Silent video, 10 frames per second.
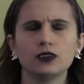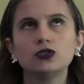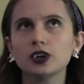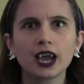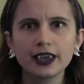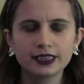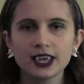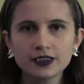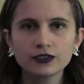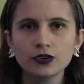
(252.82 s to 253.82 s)
Look, I
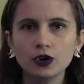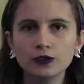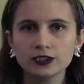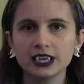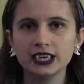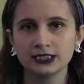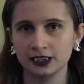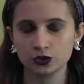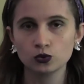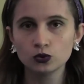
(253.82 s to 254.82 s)
think that the overlay is
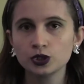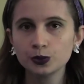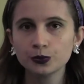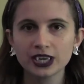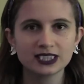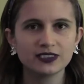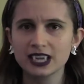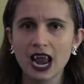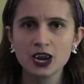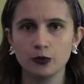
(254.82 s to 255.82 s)
as cool and impressive
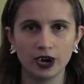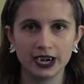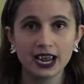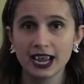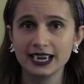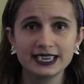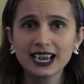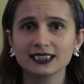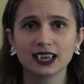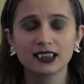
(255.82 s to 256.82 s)
as anyone, and
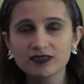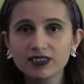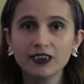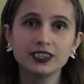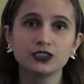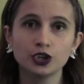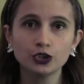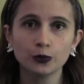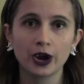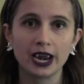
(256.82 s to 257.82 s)
yes, I love this
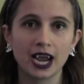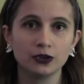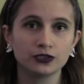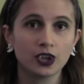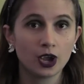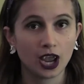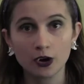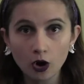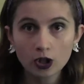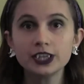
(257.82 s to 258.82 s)
gingerbread house
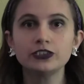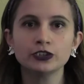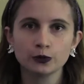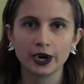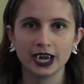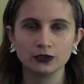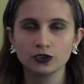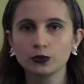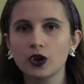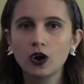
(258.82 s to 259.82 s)
and all the gingerbread
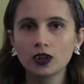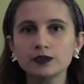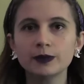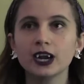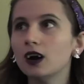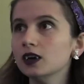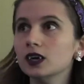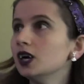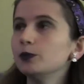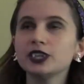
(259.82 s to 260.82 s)
houses with all of my
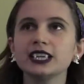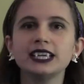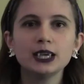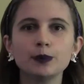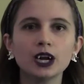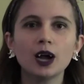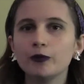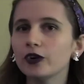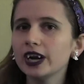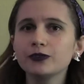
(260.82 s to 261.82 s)
heart, but to keep it
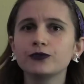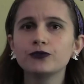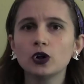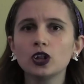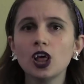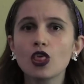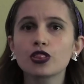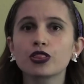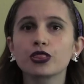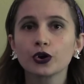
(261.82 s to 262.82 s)
up for a full
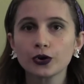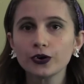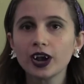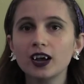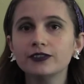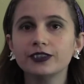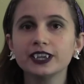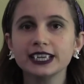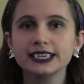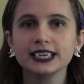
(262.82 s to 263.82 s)
third of
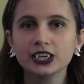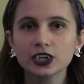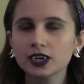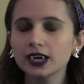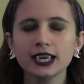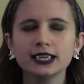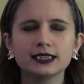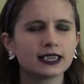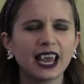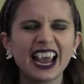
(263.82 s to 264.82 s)
the year
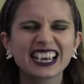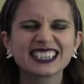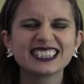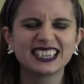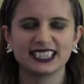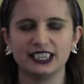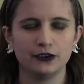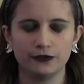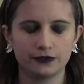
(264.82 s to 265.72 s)
is excessive.